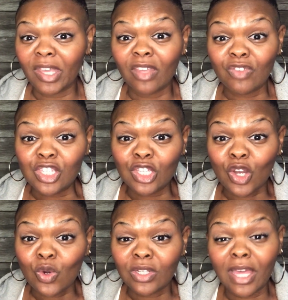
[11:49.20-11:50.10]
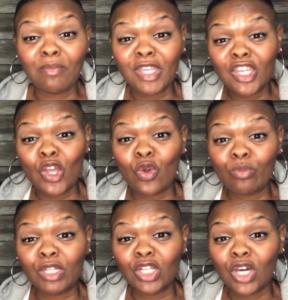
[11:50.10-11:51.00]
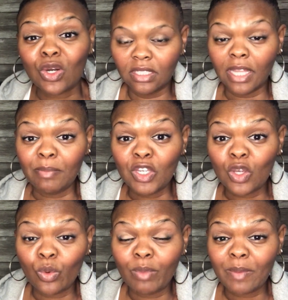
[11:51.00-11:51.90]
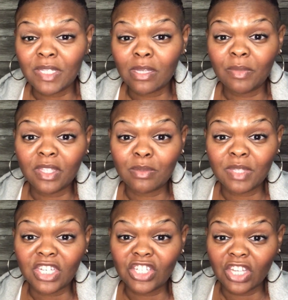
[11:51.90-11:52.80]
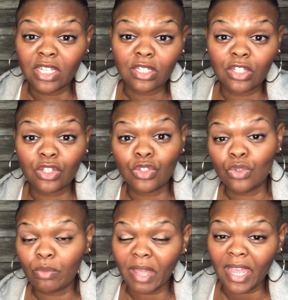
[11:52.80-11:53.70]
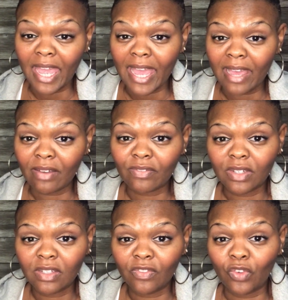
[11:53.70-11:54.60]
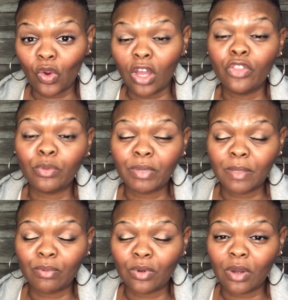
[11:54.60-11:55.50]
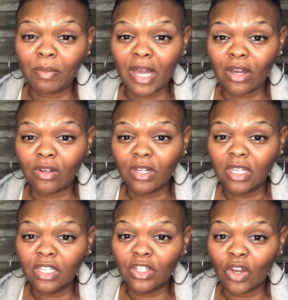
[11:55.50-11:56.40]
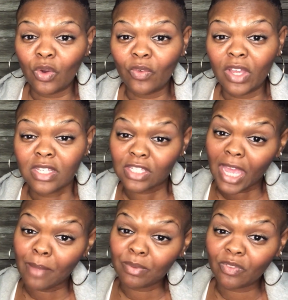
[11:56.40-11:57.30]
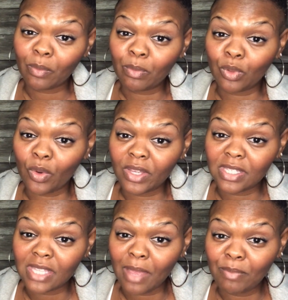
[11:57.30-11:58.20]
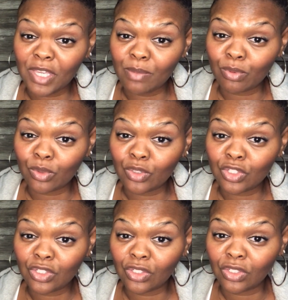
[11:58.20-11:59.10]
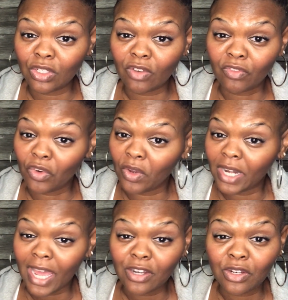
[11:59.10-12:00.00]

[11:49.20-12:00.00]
If so, let me know below. Let me know maybe some of the suggestions you may have for other people about, it's type of employees that people should avoid. I